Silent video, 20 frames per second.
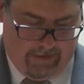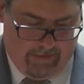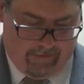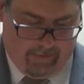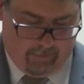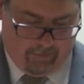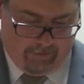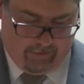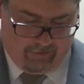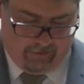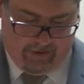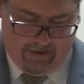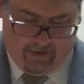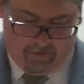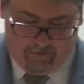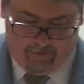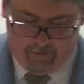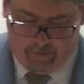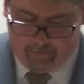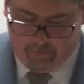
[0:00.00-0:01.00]
The Only
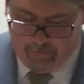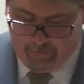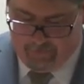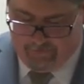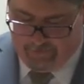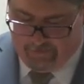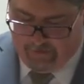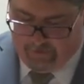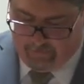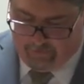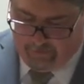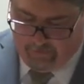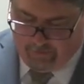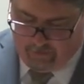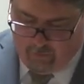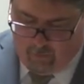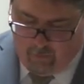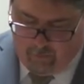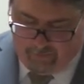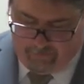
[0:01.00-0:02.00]
Child of the Buddha's Tantra
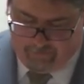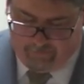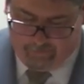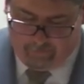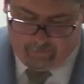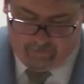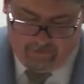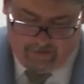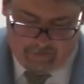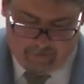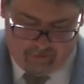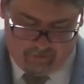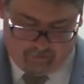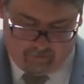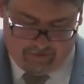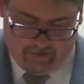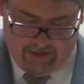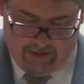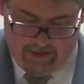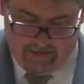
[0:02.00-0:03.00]
courses with
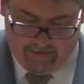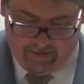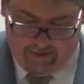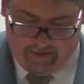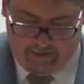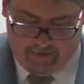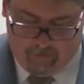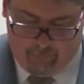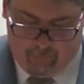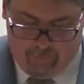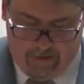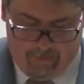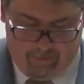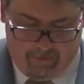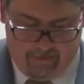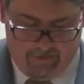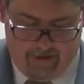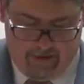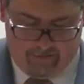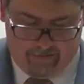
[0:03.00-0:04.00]
imagery highlighting
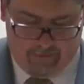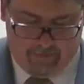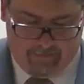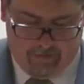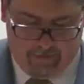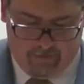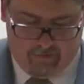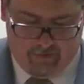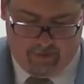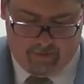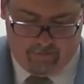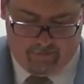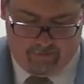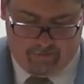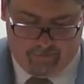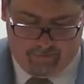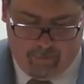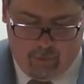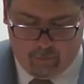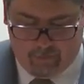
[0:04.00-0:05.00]
reproductive and
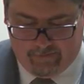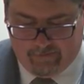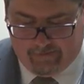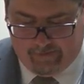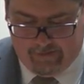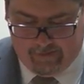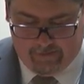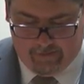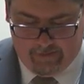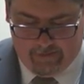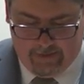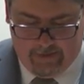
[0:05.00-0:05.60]
generative potency.